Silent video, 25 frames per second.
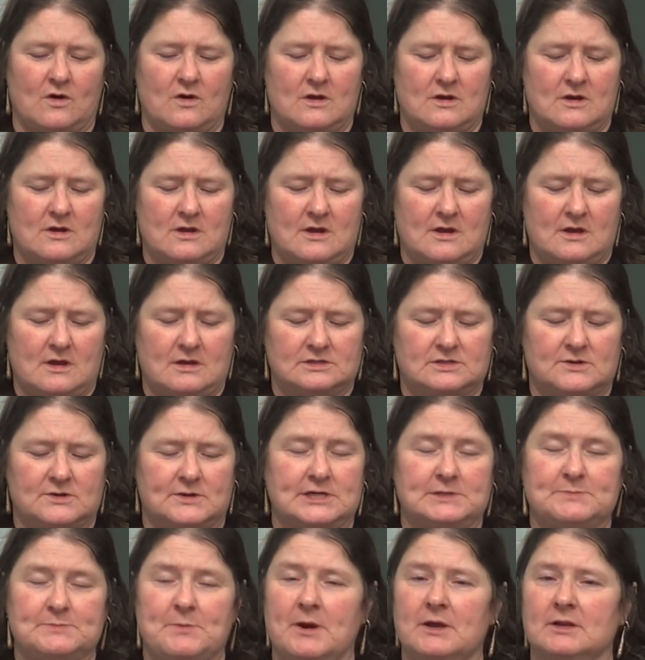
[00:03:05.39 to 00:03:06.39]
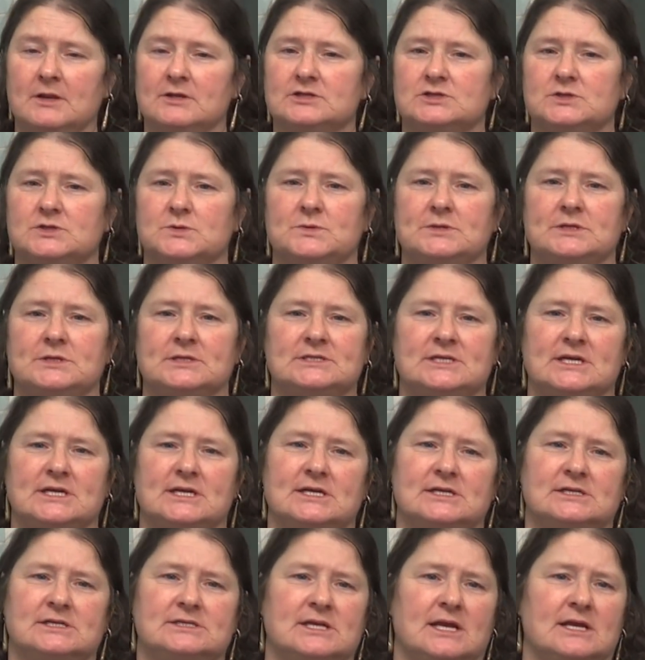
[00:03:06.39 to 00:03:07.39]
So it's pointless doing a
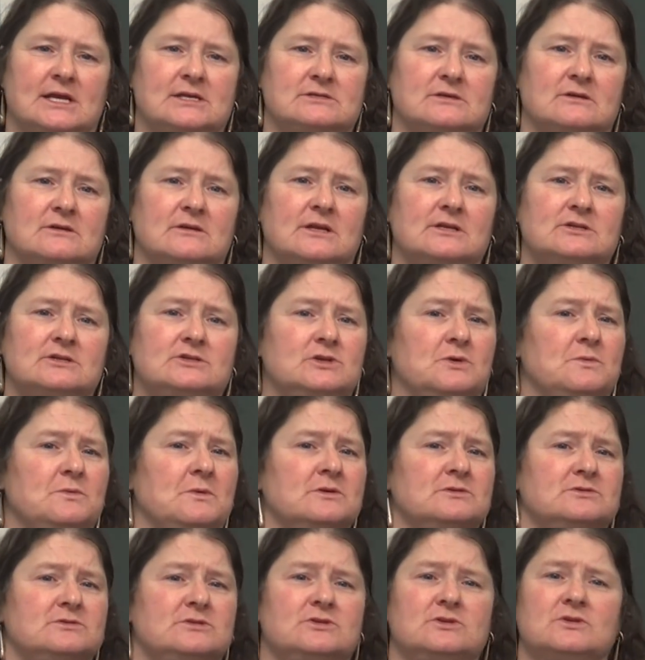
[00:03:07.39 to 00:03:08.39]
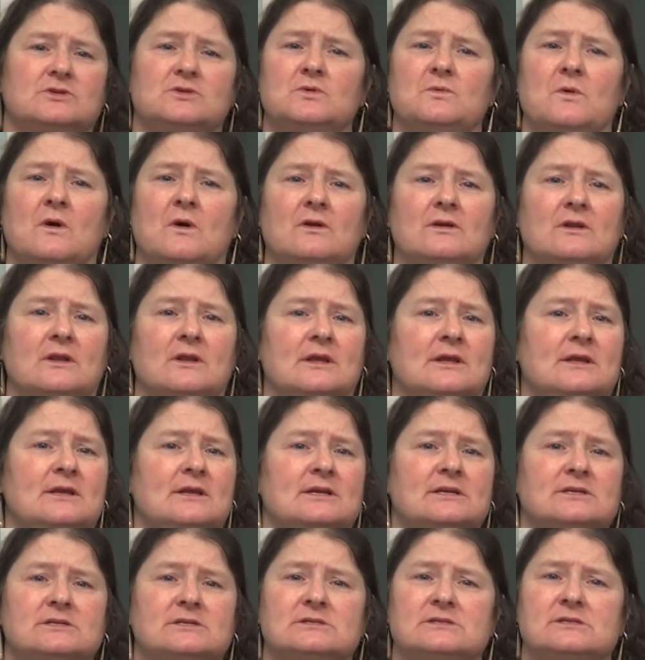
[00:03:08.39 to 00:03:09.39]
taste test unless you want to do one,
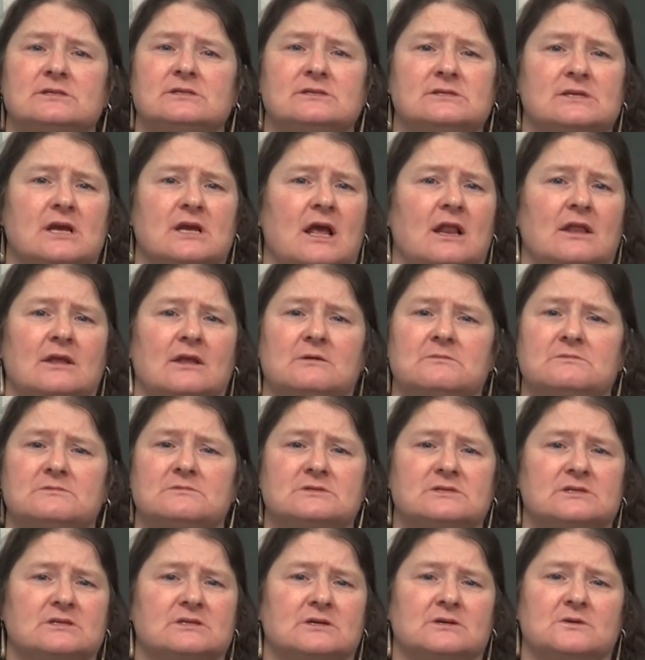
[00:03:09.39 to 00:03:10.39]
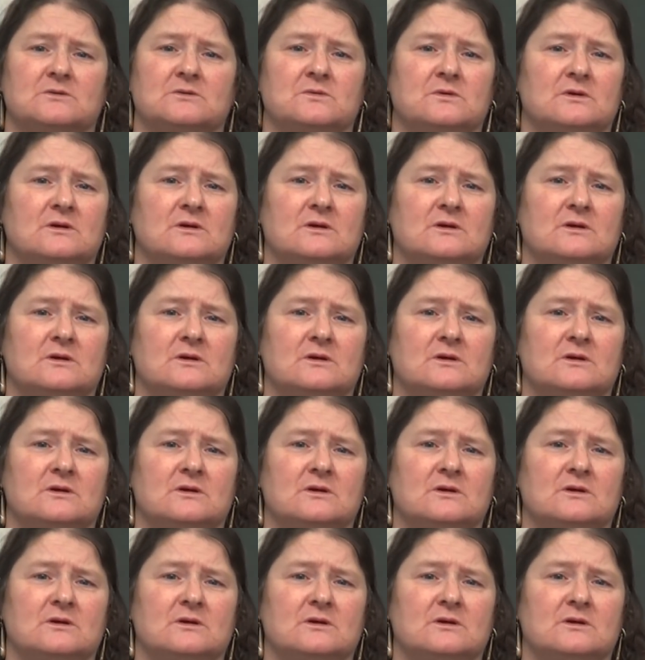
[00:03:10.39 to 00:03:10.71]
Lee. It's entirely up to you.